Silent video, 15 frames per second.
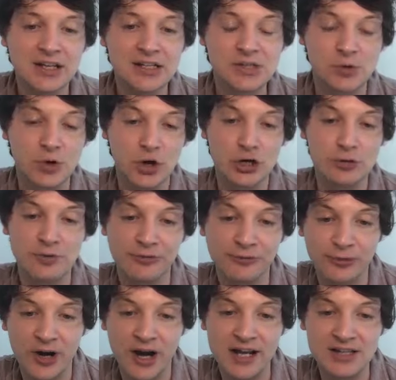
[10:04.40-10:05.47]
to a group of
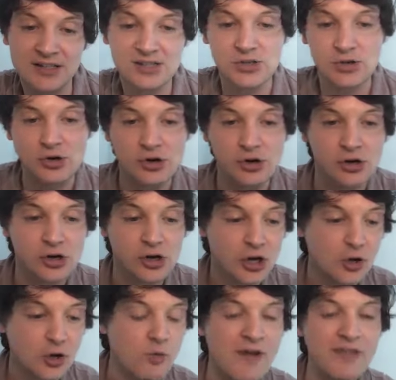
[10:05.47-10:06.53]
friends or
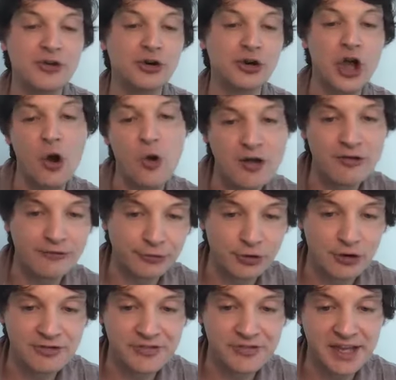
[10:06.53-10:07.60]
whether you're going
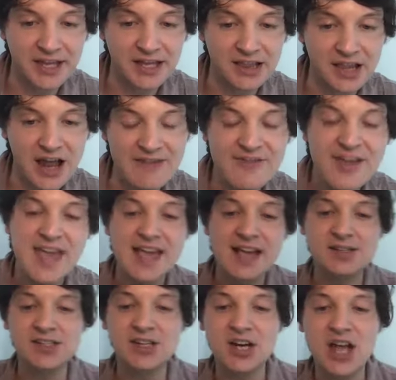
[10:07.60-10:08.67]
for a thing in life,
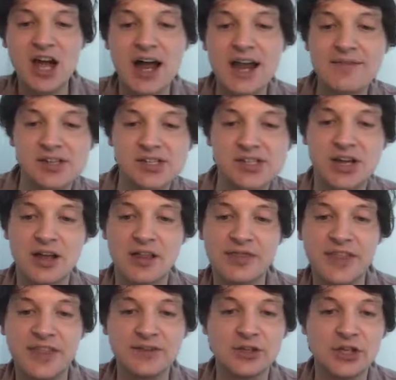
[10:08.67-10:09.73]
is there kind of a certain
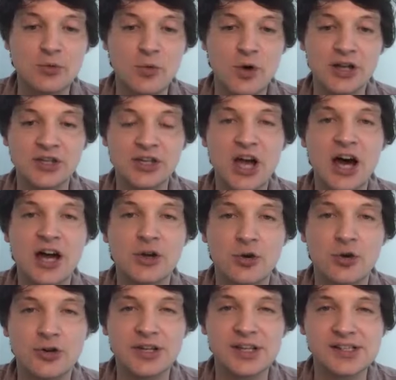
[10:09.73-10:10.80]
thing that you want your kind of
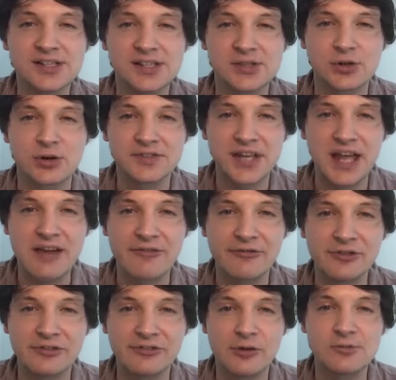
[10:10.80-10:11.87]
audience to sort of take
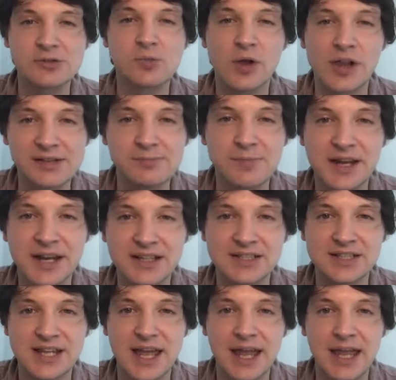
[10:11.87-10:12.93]
from your film as well as being
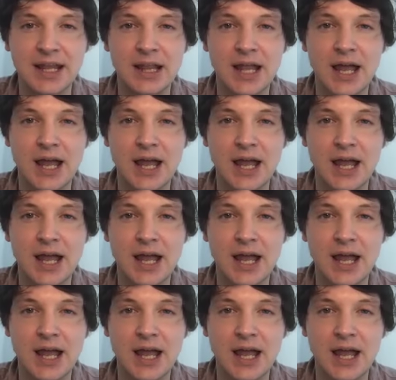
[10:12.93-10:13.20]
entertained?